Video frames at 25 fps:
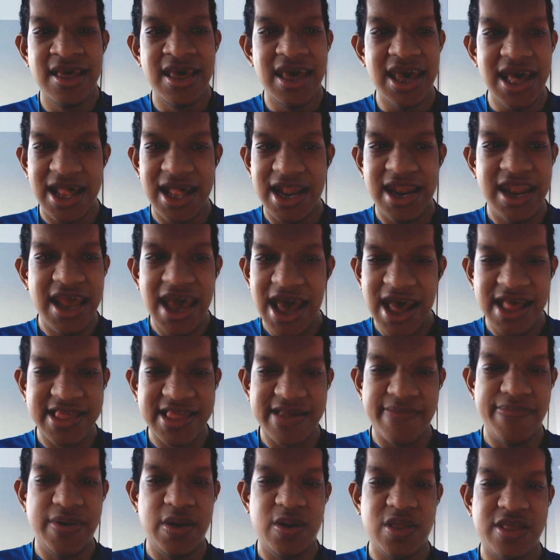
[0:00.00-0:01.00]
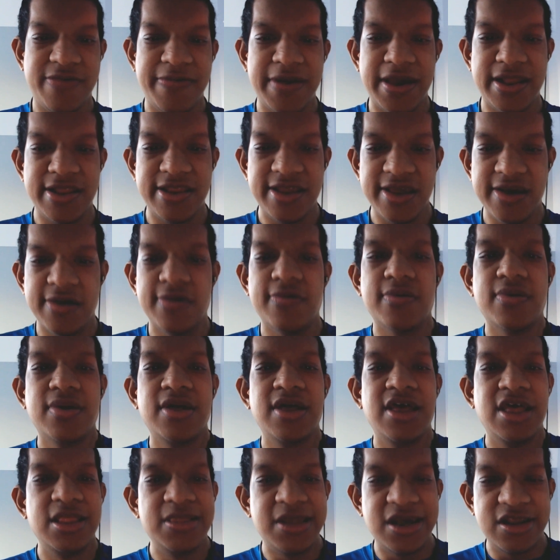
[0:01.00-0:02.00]
and as a Bears fan too,
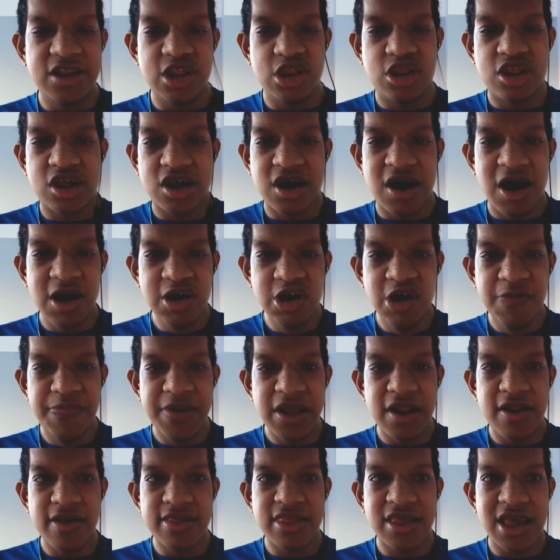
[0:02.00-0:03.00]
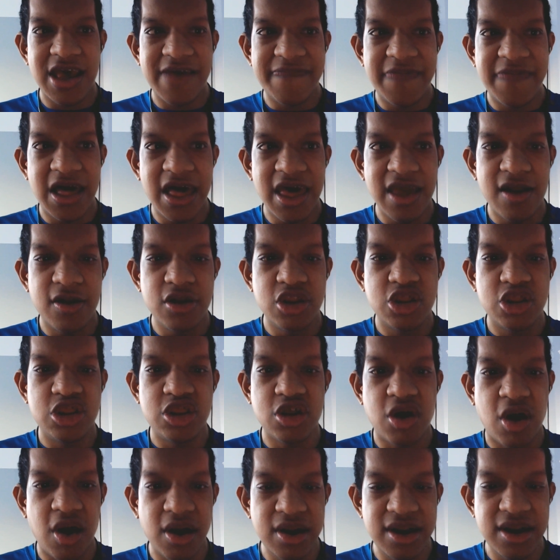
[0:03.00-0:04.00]
that the Chicago Bears have hired
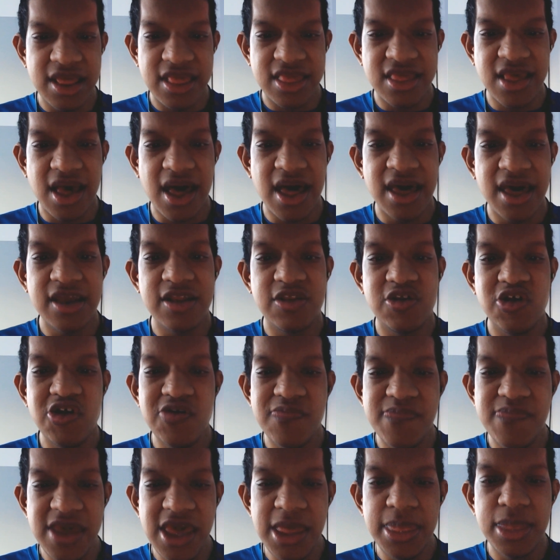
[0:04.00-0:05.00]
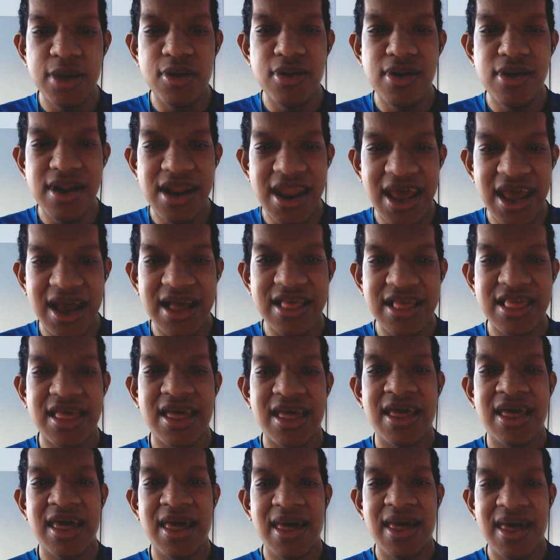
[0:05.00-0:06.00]
Sean Desai to be their next
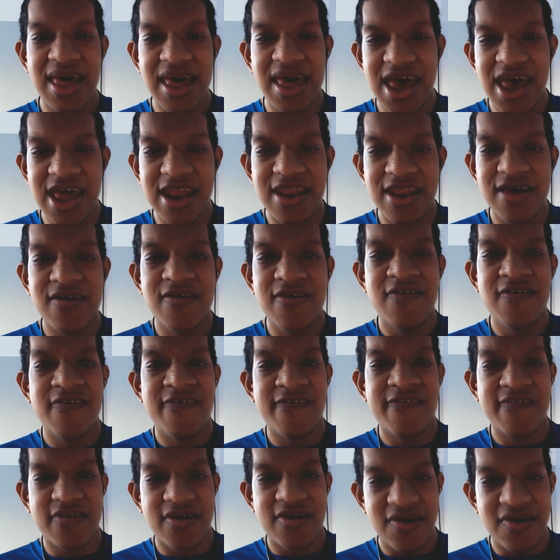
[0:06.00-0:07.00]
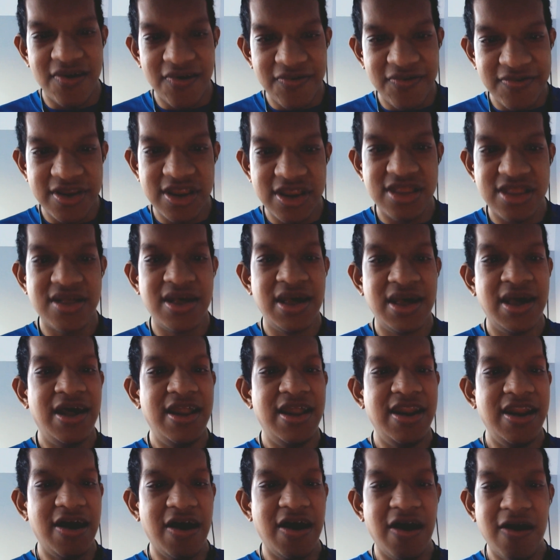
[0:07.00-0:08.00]
head coach.
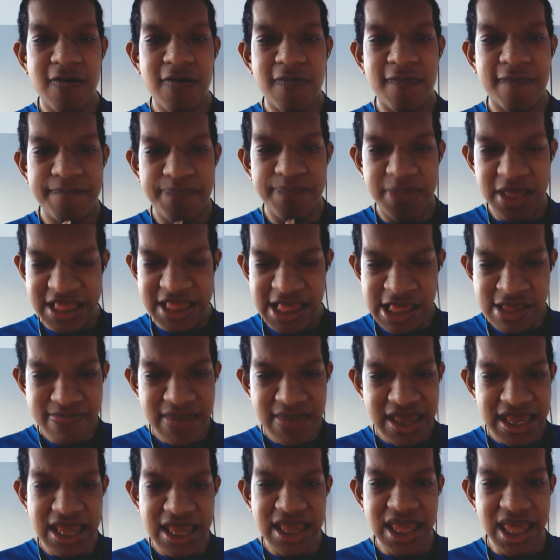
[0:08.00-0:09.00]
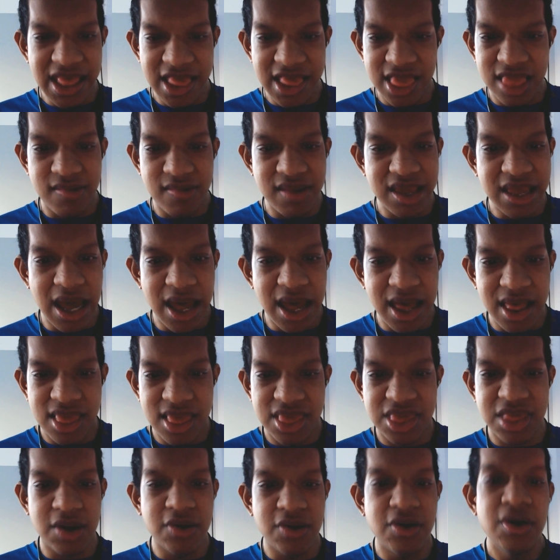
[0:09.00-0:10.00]
Now, this is making history, guys.
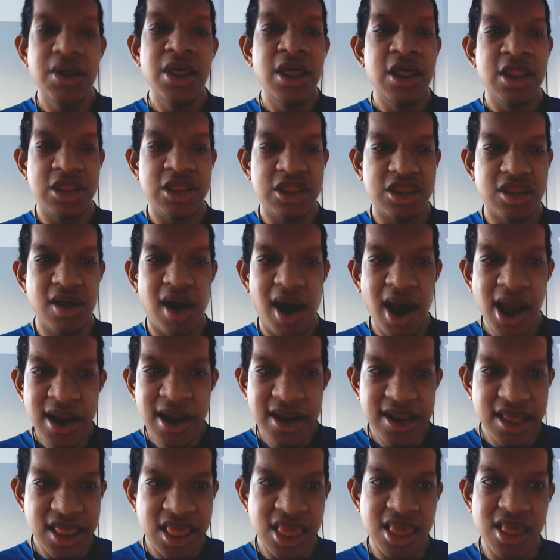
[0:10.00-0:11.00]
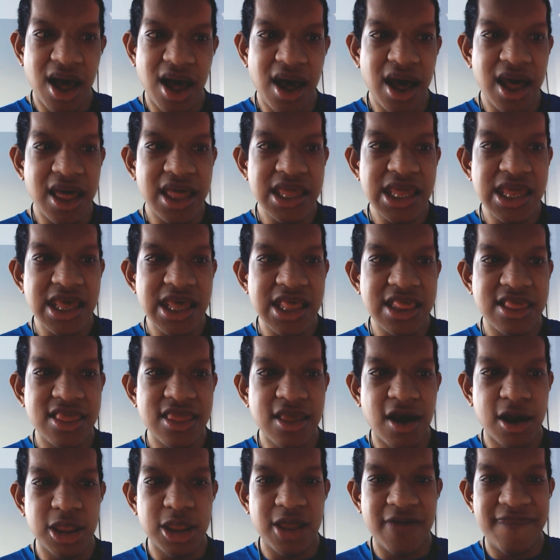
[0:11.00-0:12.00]
So Sean Desai is
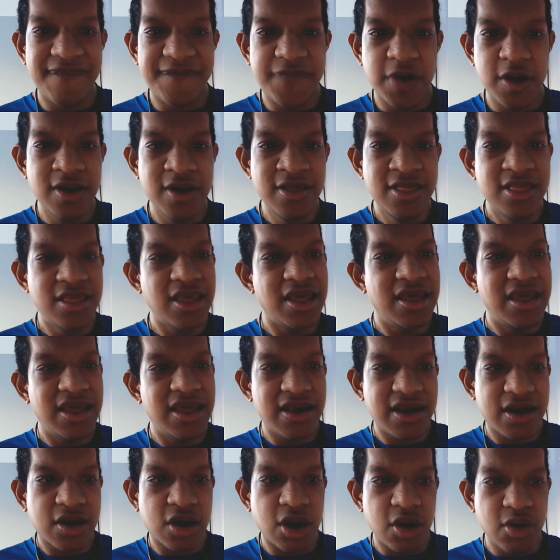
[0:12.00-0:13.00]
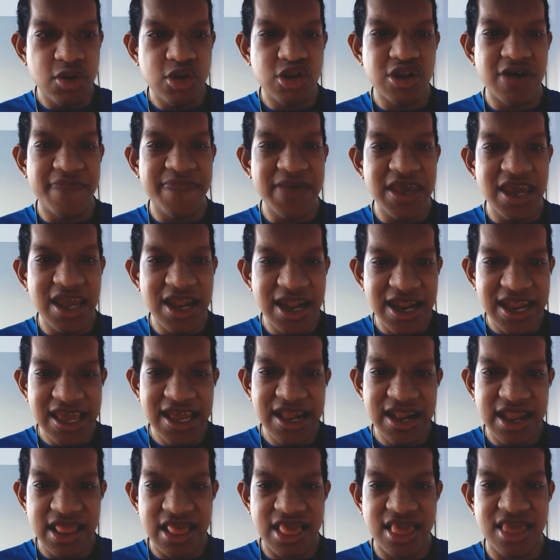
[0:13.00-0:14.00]
now the first coach of
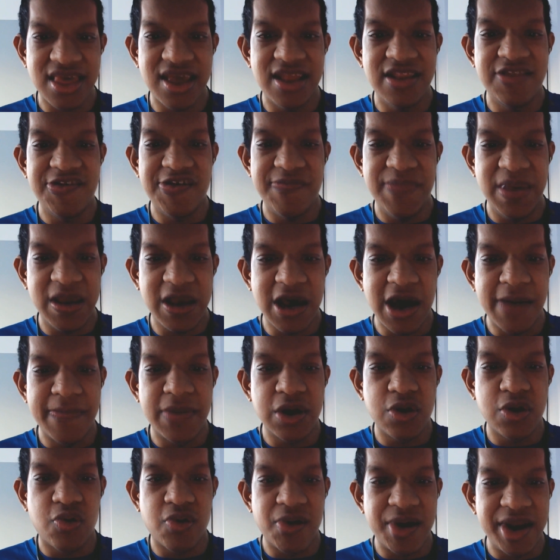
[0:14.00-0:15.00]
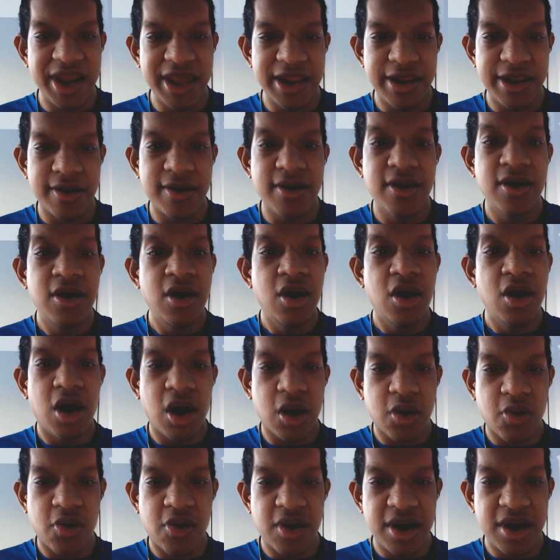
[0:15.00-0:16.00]
Indian descent to become a coordinator,
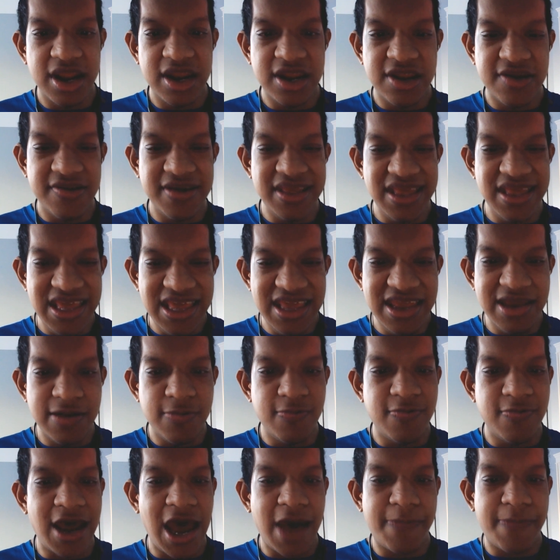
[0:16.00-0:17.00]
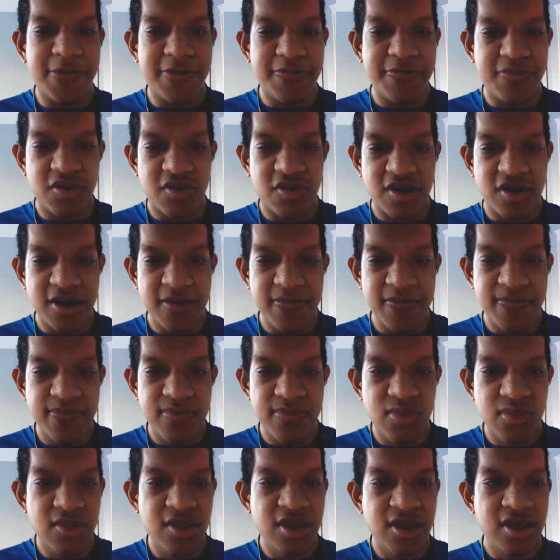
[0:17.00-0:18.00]
according to Ian Rapaport.
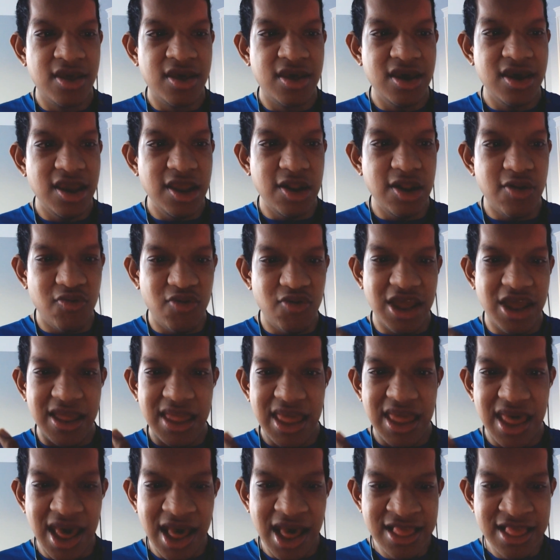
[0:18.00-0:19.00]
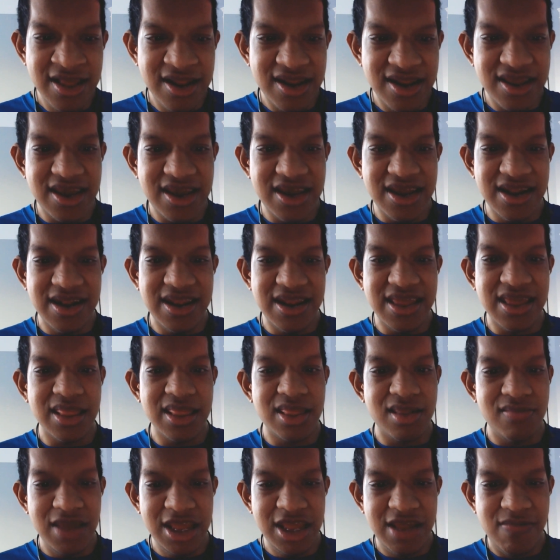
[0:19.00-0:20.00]
You know, as an Indian,
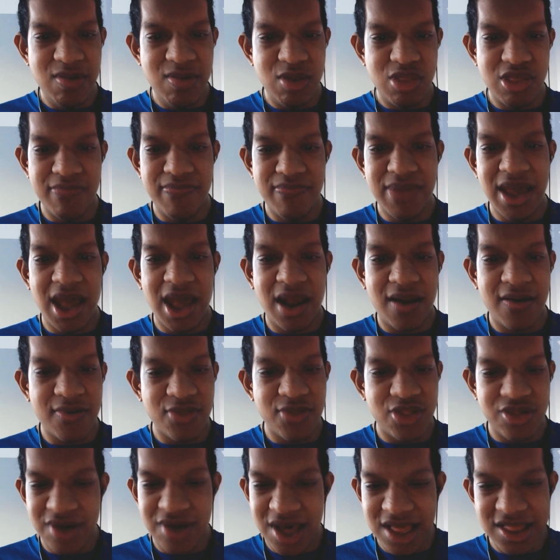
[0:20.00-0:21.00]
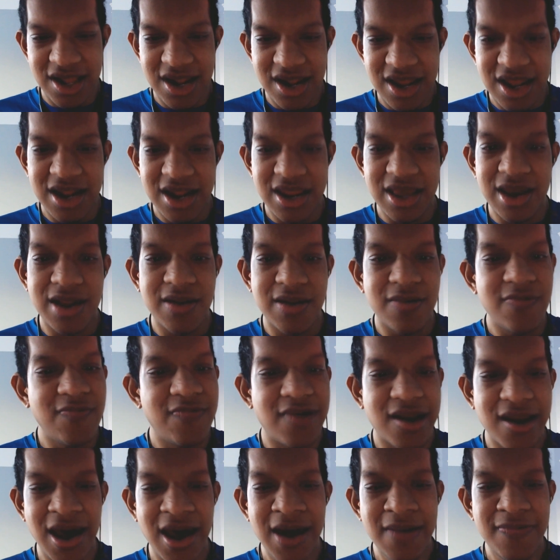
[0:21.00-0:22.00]
let me give you some background. So as an Indian,
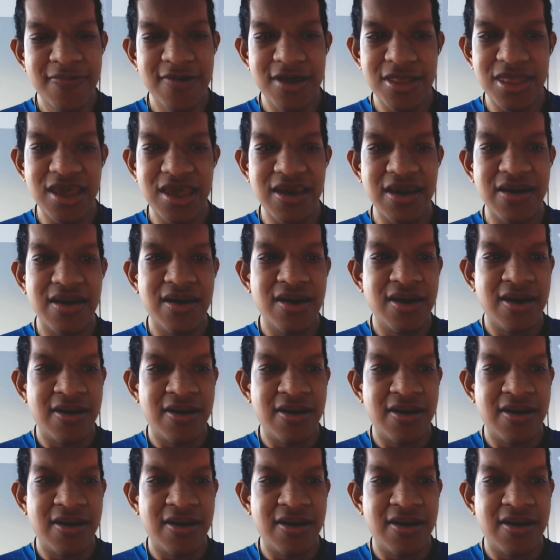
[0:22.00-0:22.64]
we're not really